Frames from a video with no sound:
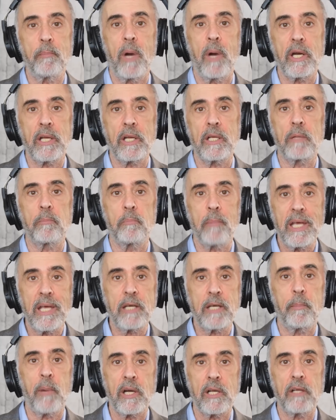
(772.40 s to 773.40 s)
money and
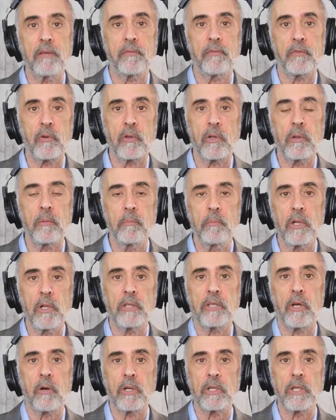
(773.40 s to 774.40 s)
make money for the
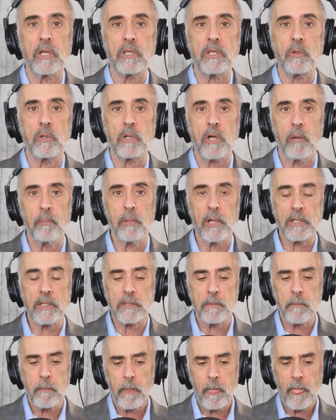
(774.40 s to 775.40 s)
military-industrial complex.